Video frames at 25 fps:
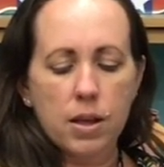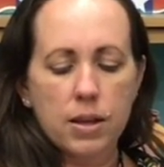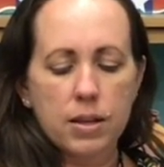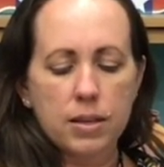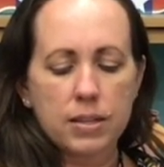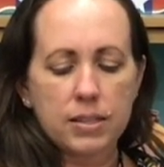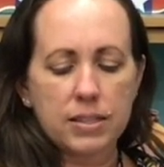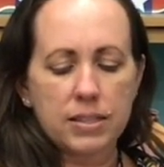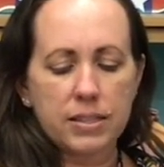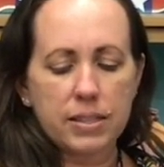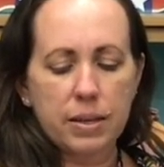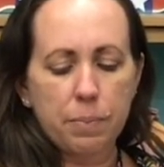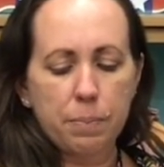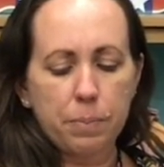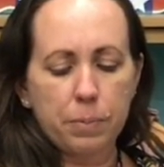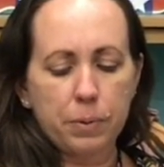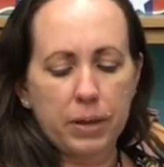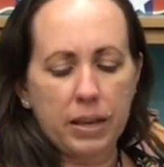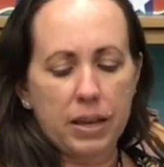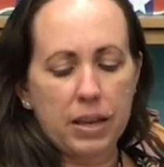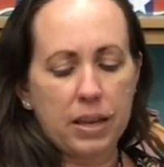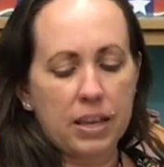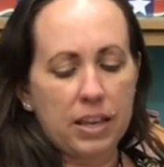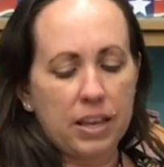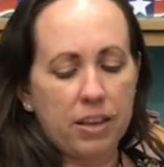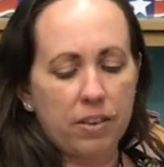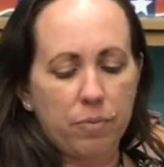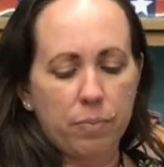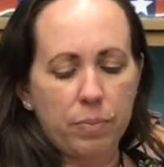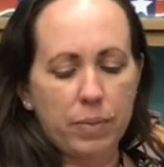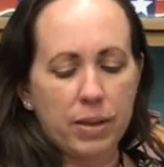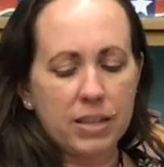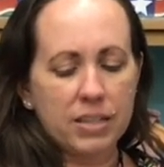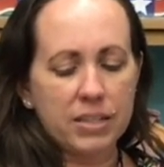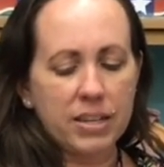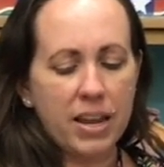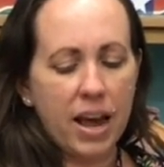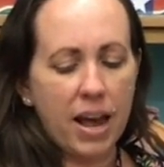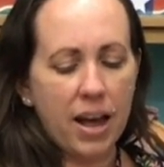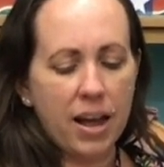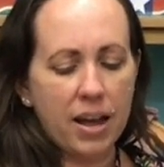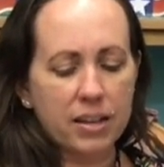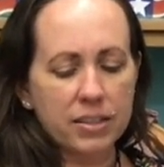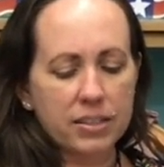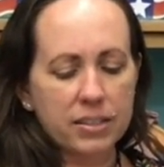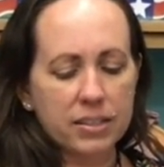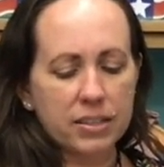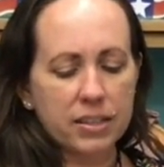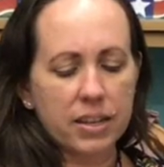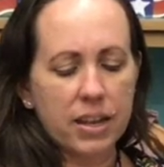Simply give me a
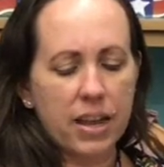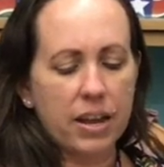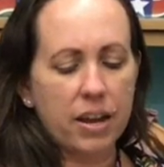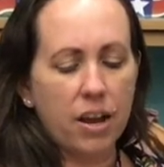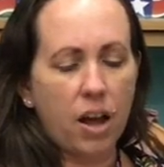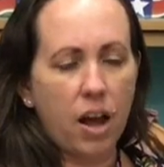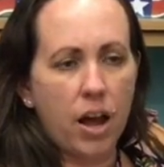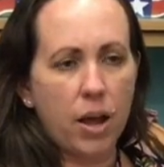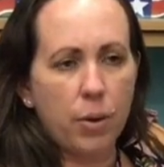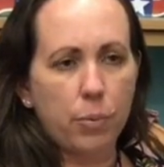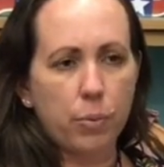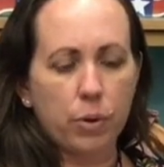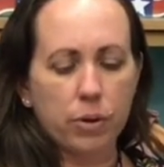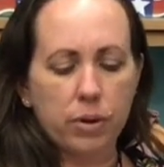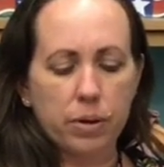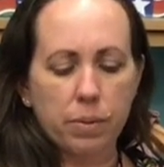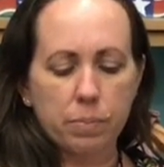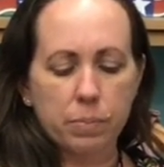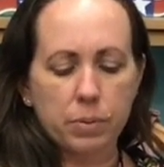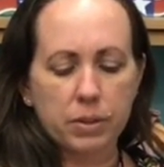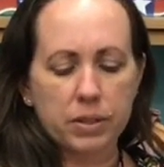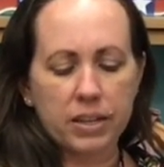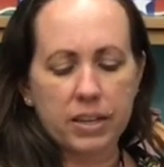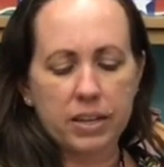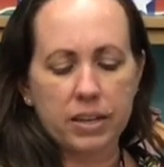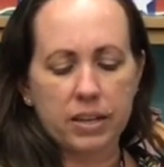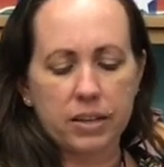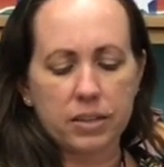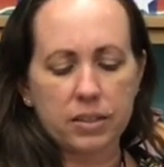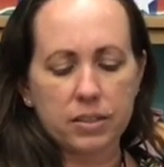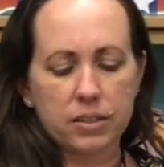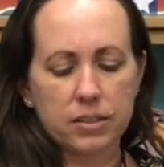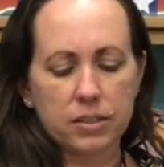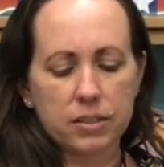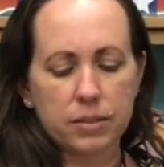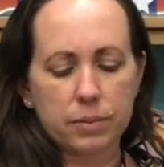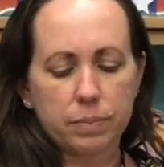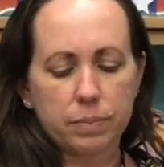task and I will complete it.